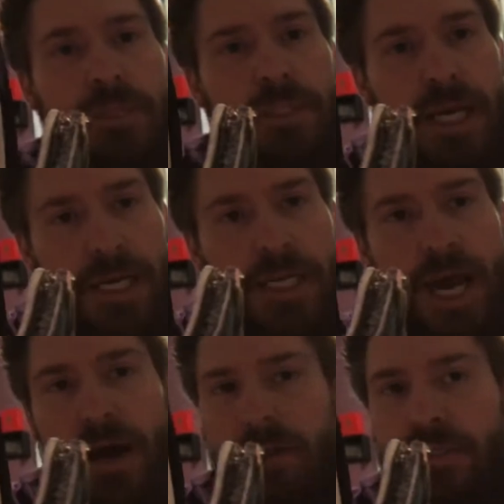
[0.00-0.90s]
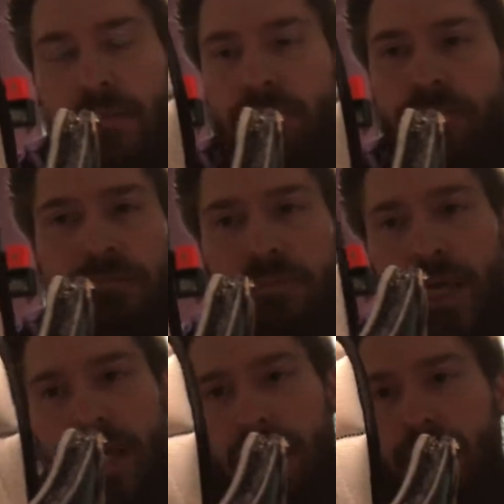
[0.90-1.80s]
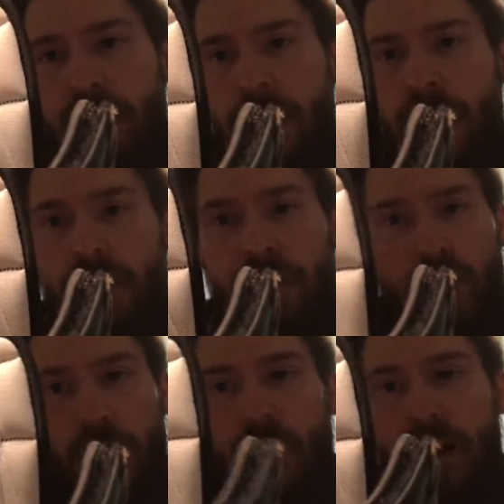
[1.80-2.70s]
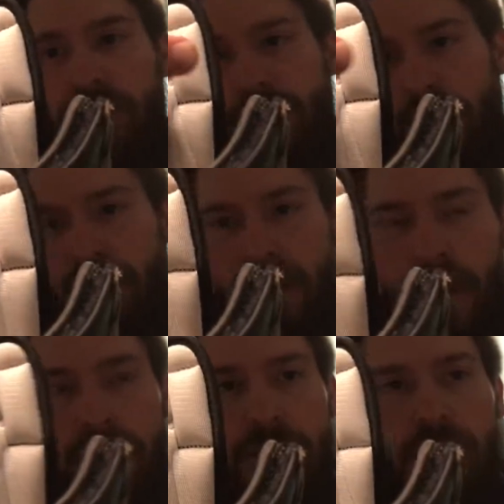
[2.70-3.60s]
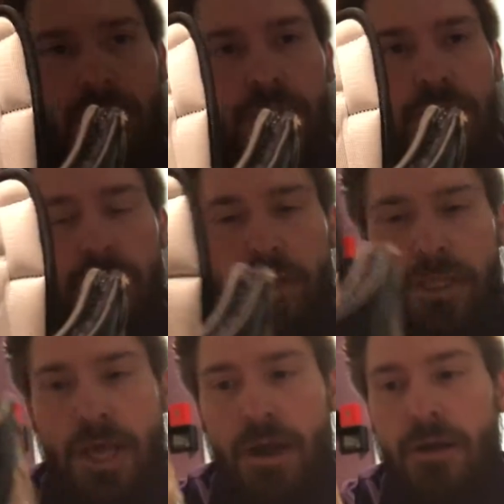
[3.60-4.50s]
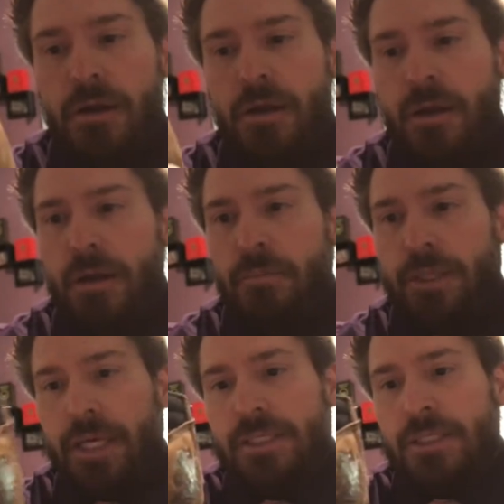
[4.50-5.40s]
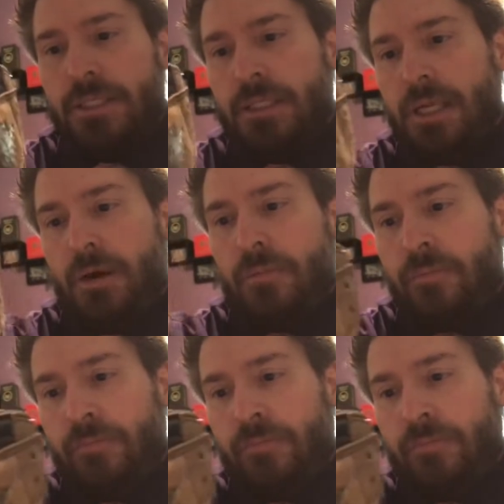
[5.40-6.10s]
stayed down, some got cut off, some got, you know, sewn in there. But that's, you know,